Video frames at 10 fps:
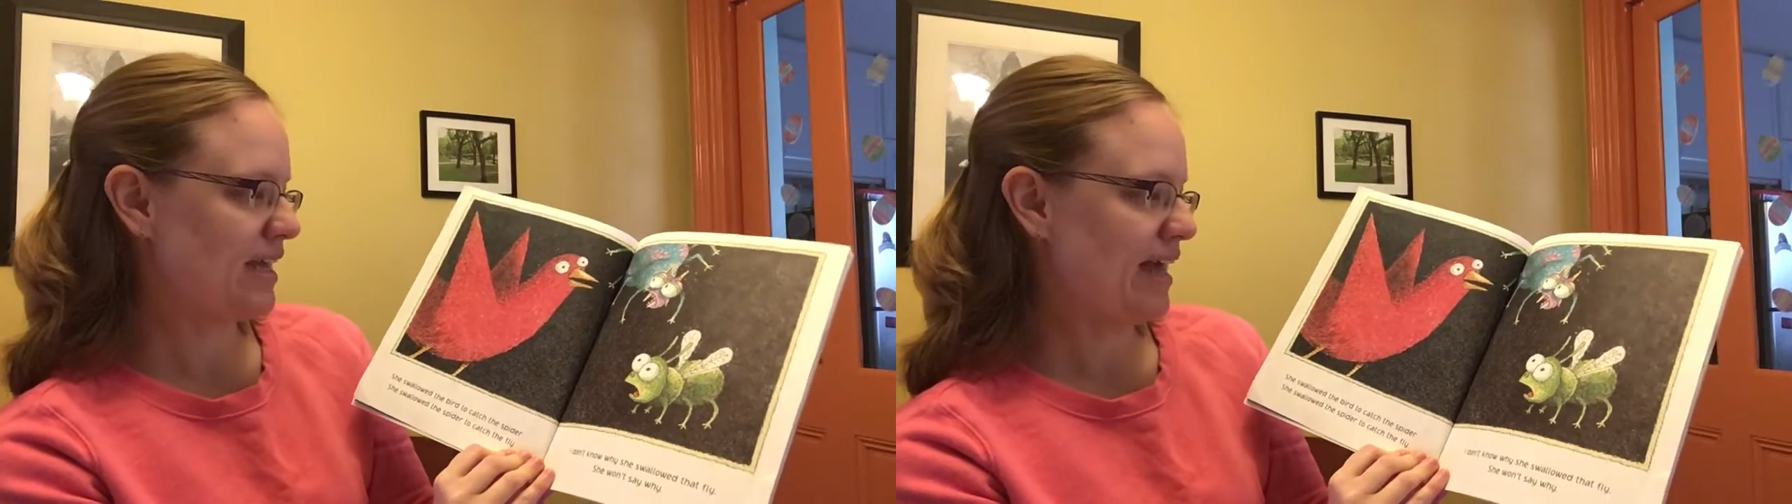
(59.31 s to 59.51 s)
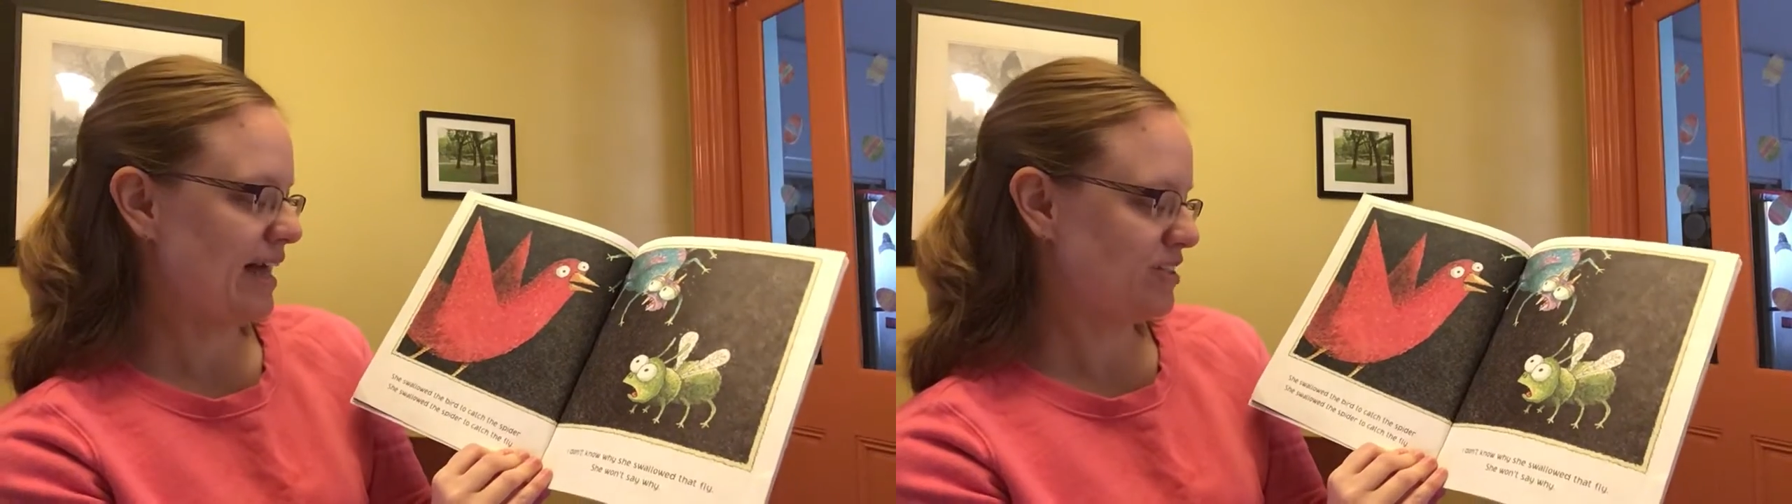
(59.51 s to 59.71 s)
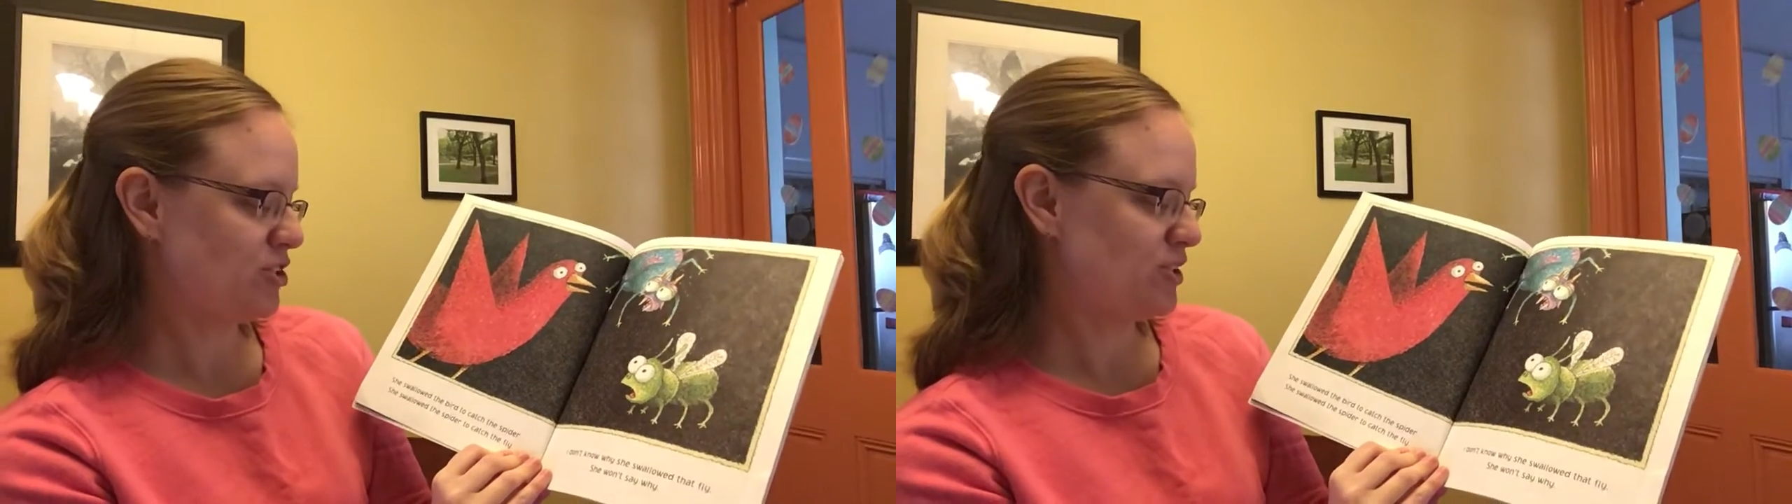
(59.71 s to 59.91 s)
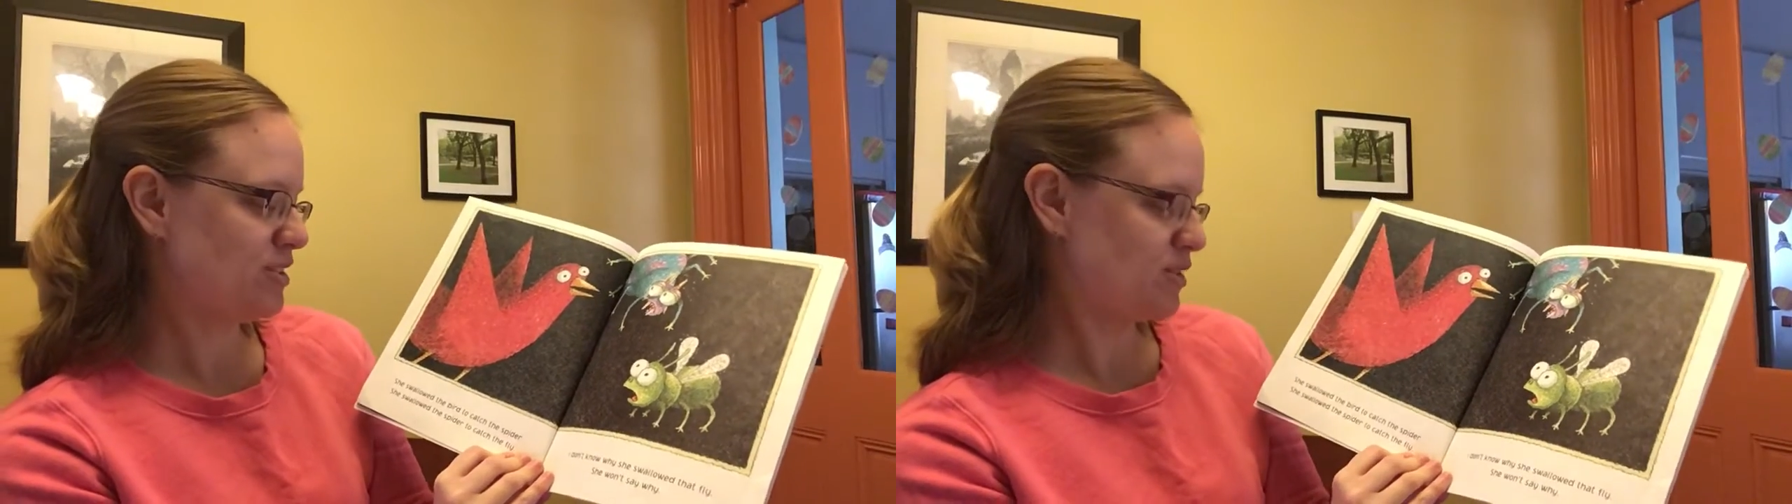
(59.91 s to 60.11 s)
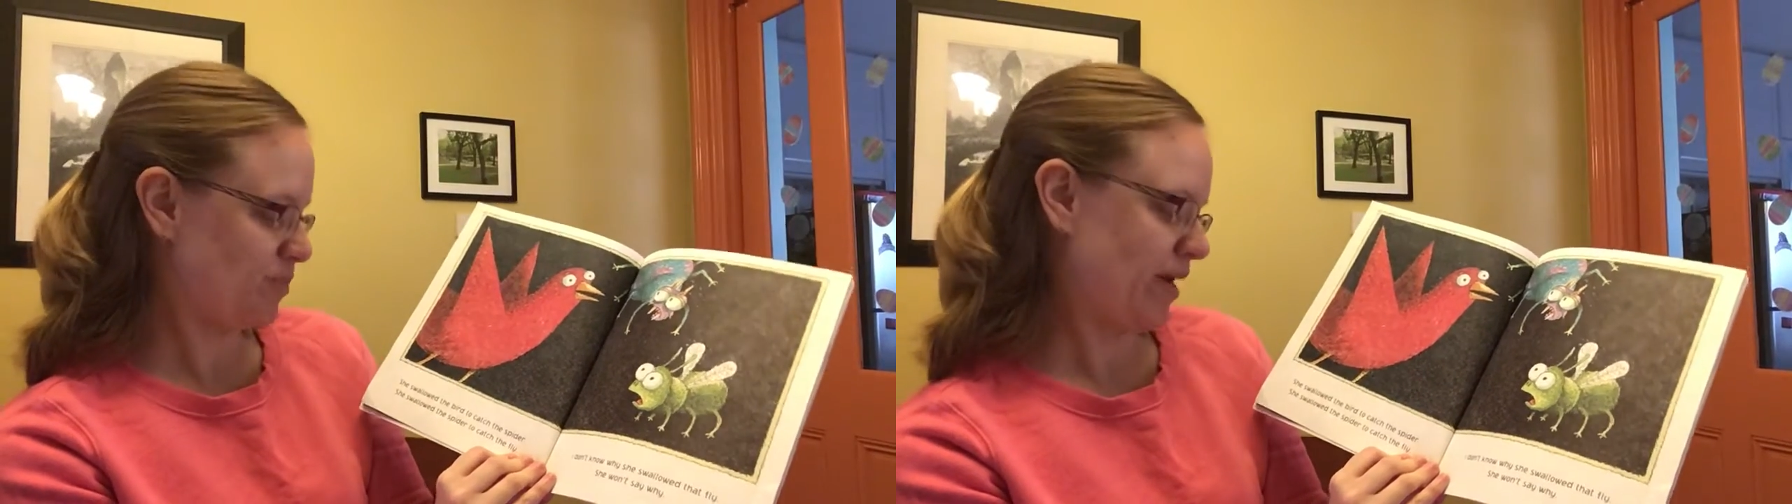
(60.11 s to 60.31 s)
catch the
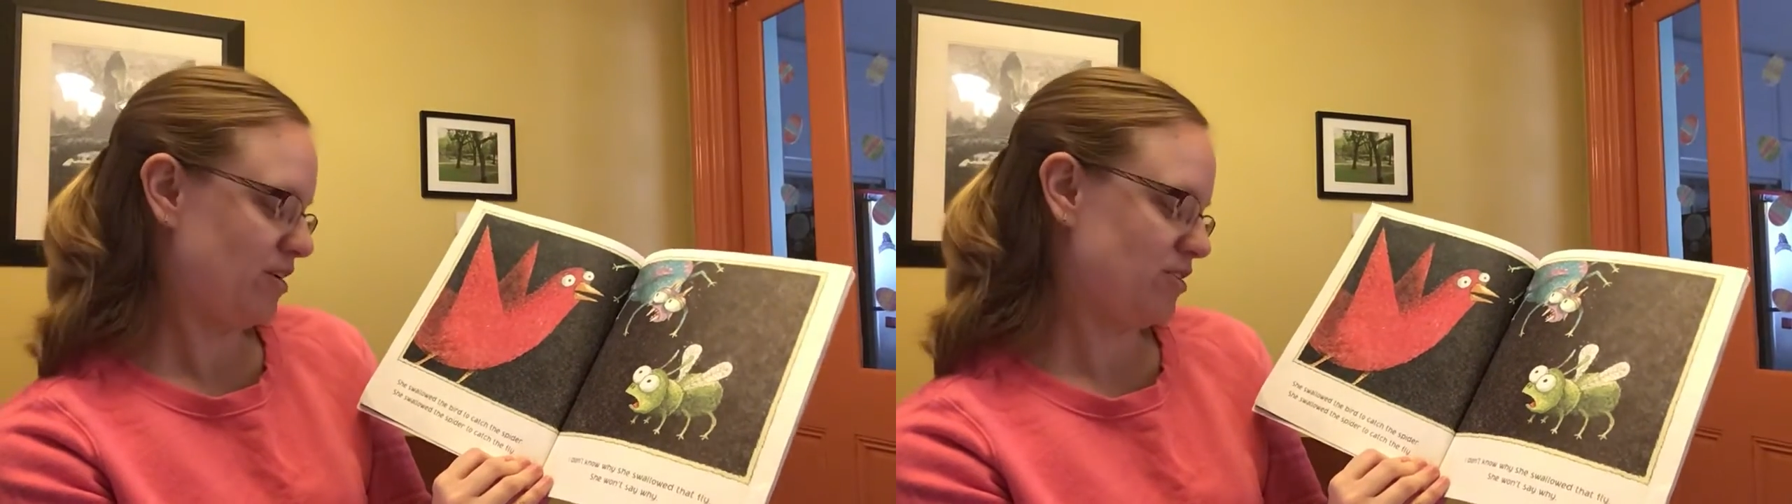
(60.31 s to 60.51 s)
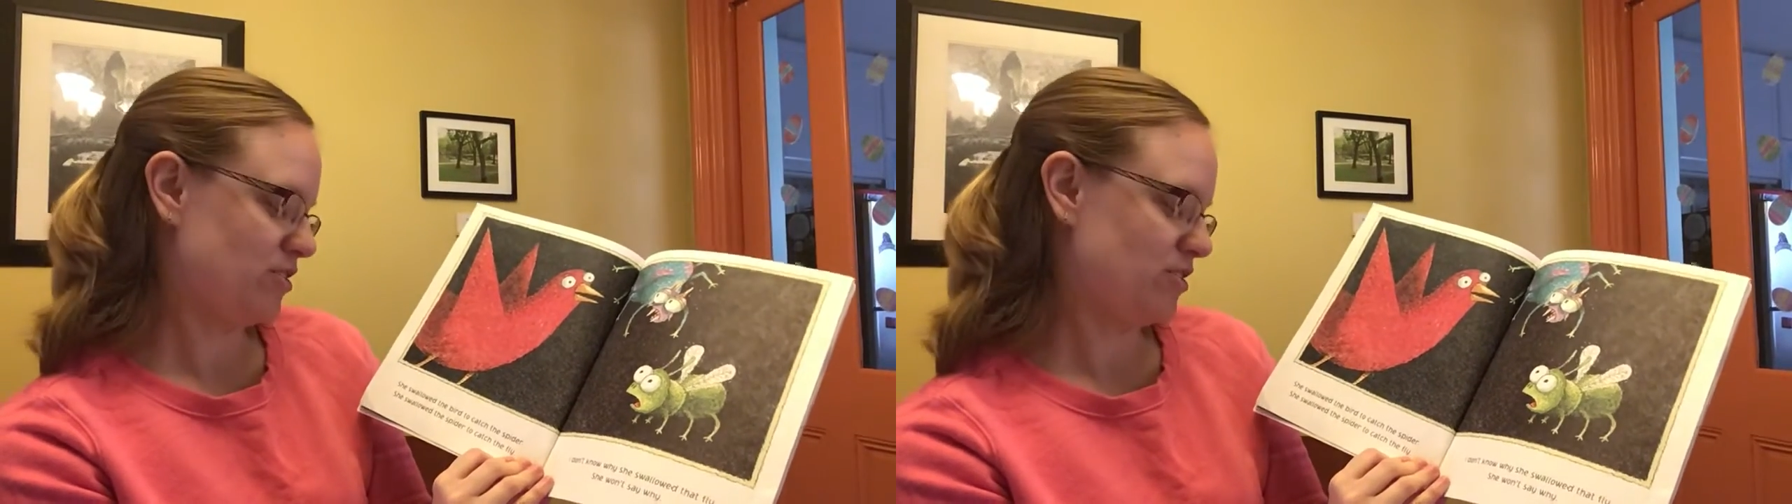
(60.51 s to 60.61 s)
spider.